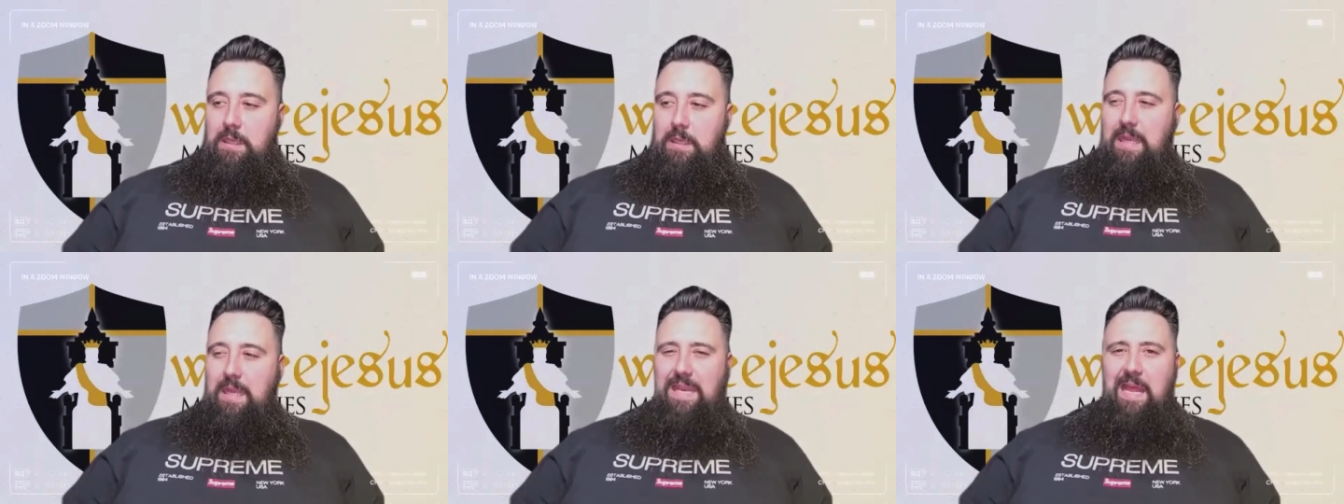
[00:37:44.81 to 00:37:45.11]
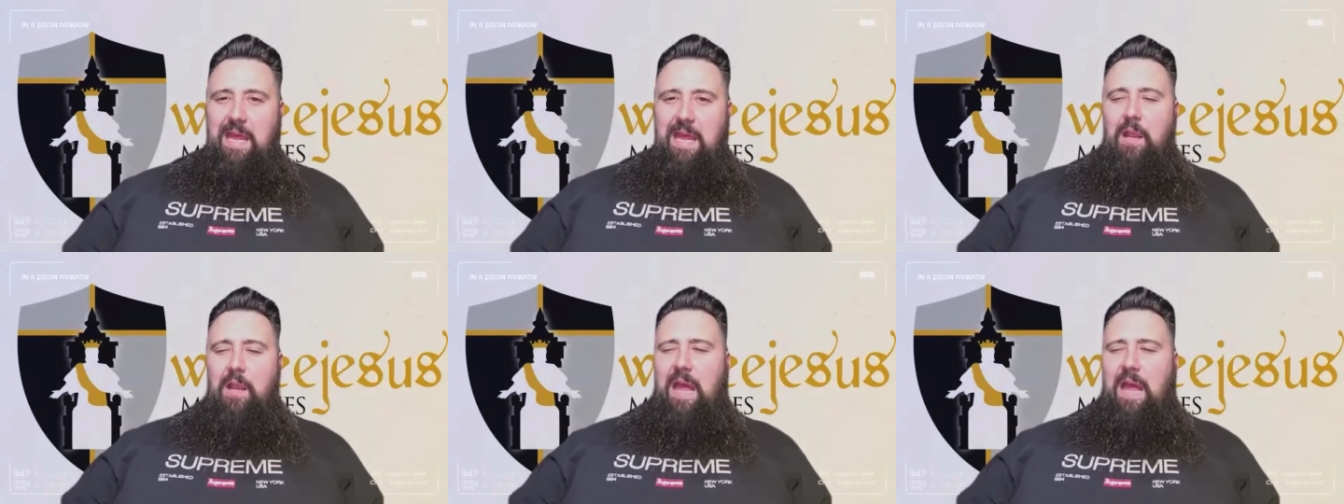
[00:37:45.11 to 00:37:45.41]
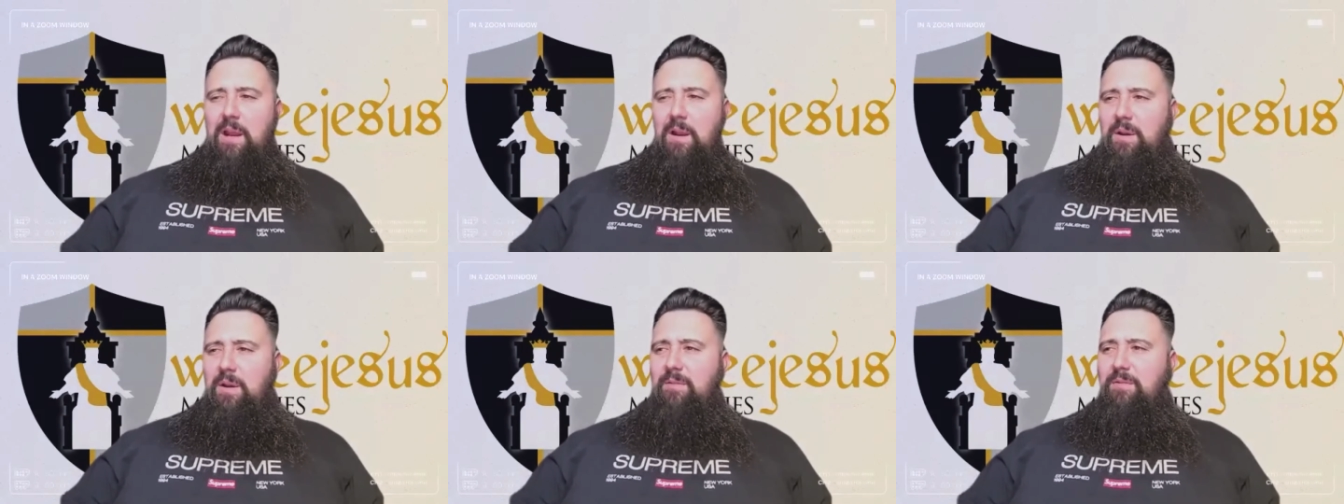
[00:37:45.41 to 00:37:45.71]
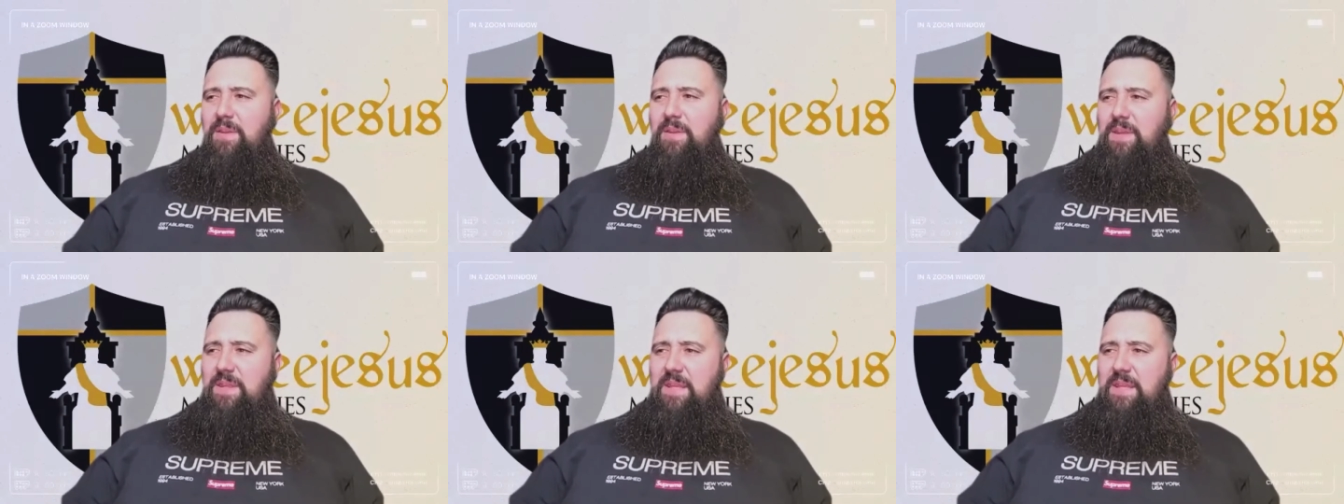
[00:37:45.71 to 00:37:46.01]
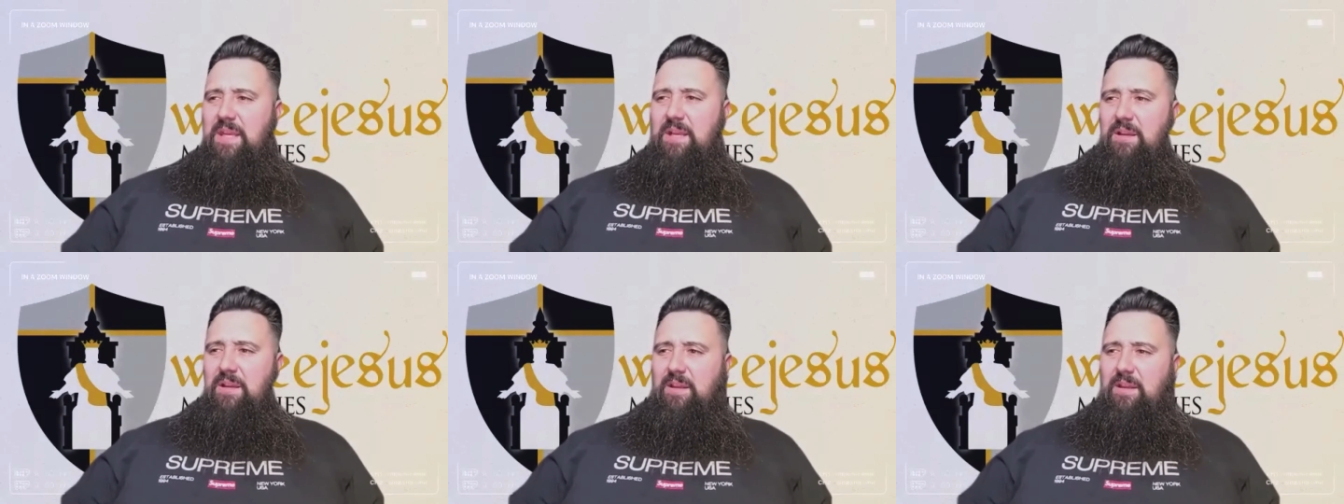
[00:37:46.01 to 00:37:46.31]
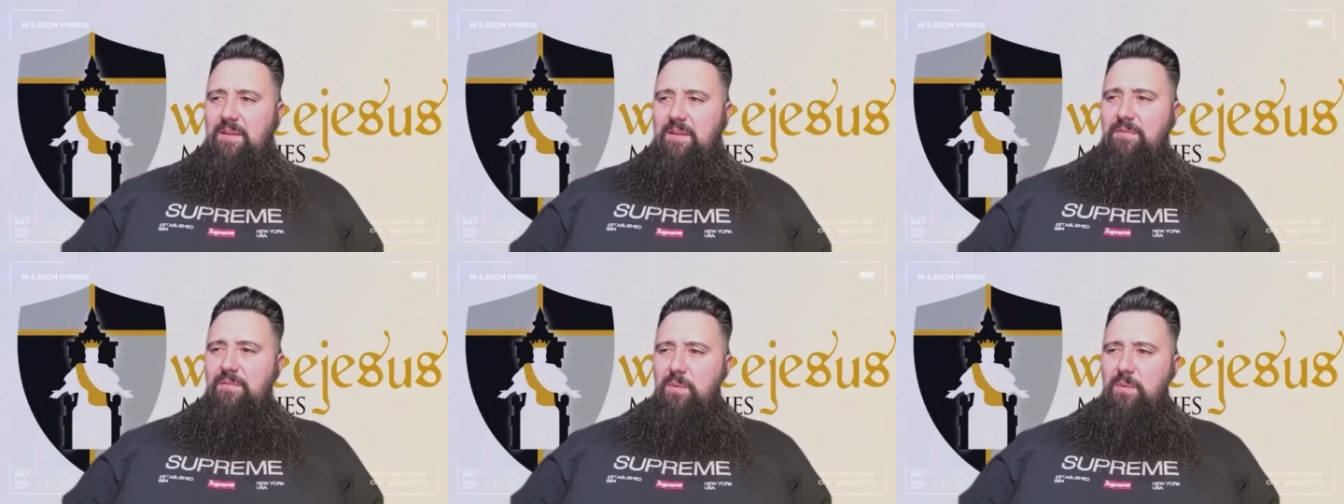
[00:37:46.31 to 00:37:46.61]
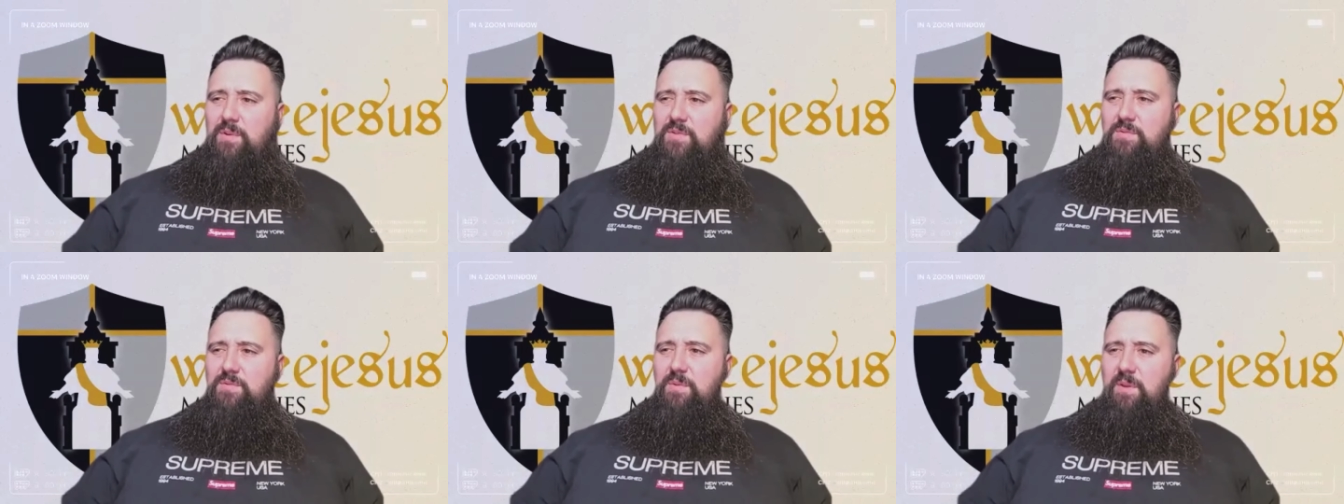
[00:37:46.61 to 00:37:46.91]
And I, I don't even think if it
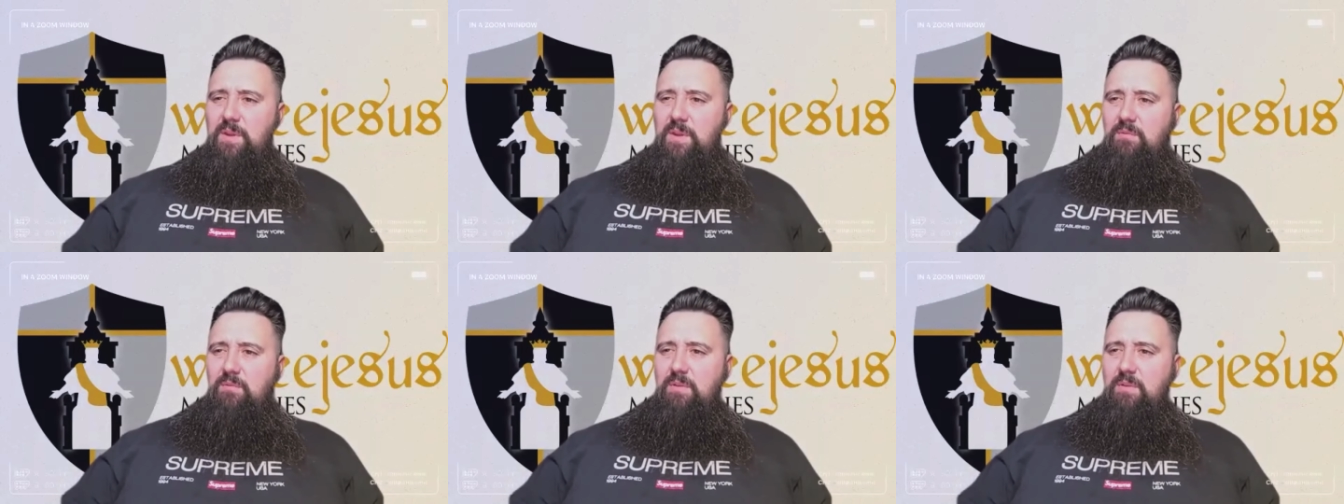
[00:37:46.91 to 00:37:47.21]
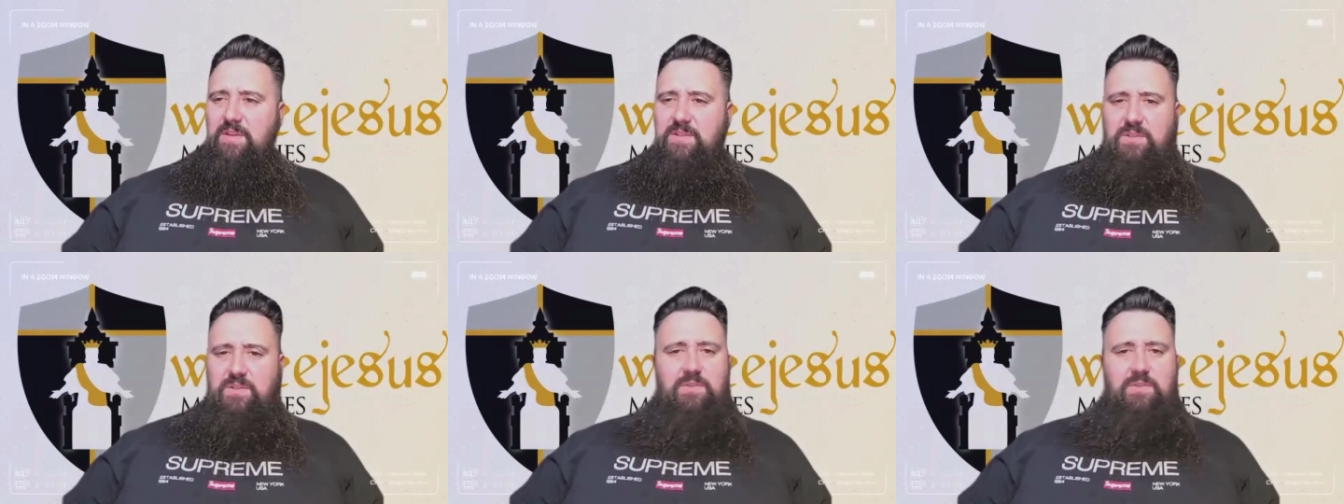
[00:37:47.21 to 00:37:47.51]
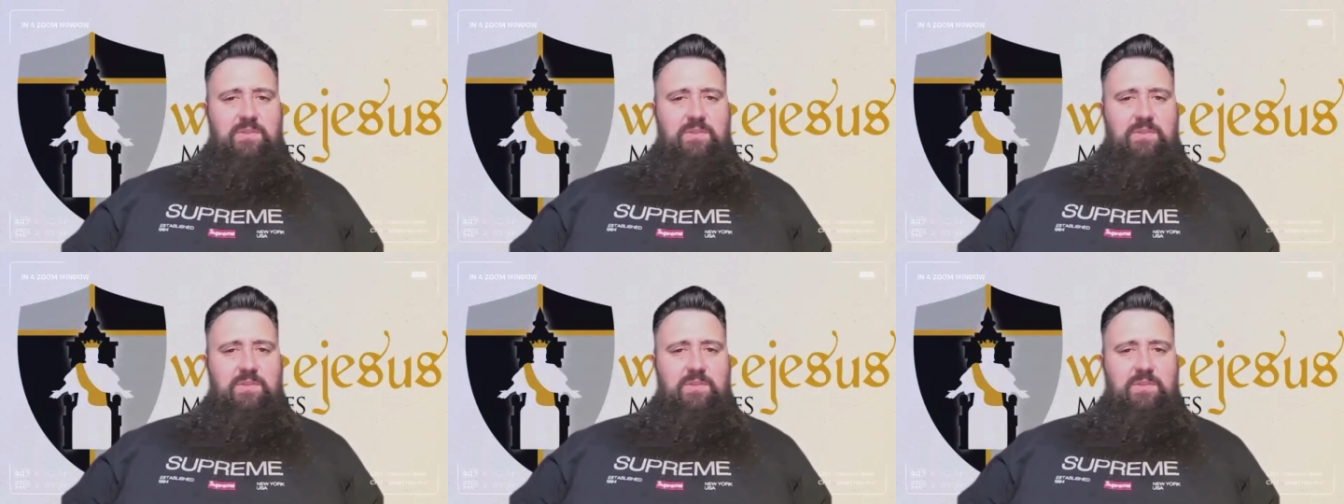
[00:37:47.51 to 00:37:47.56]
was really rescue